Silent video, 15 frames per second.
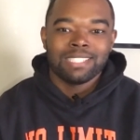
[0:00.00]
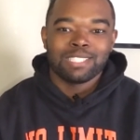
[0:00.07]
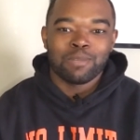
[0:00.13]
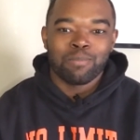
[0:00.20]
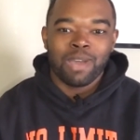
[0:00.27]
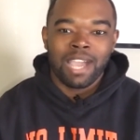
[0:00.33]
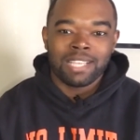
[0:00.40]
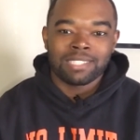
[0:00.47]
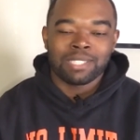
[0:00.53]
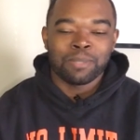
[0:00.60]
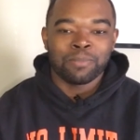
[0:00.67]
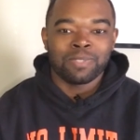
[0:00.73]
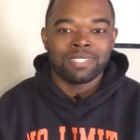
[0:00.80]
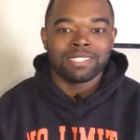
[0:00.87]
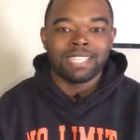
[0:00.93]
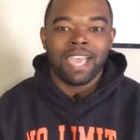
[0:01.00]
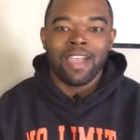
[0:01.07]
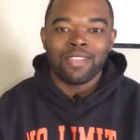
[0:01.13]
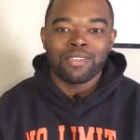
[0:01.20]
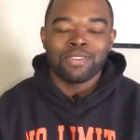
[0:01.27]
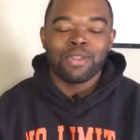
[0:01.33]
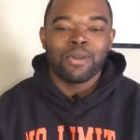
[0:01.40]
to buy something because now
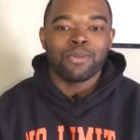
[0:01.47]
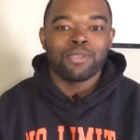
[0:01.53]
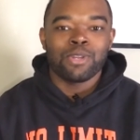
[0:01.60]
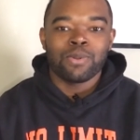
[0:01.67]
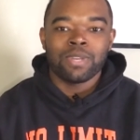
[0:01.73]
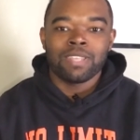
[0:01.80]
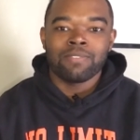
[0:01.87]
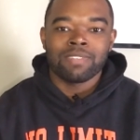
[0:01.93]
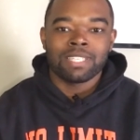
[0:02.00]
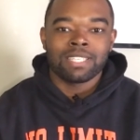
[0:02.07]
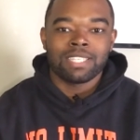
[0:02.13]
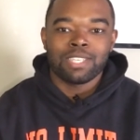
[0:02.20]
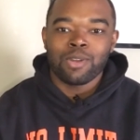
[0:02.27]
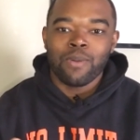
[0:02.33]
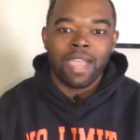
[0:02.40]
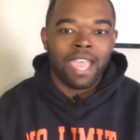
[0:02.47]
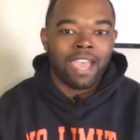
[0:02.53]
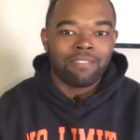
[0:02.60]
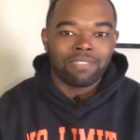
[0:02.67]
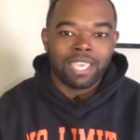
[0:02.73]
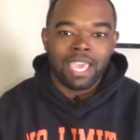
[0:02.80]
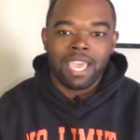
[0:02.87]
you don't
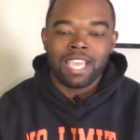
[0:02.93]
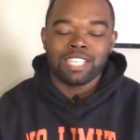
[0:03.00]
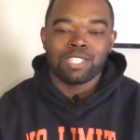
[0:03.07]
have cash,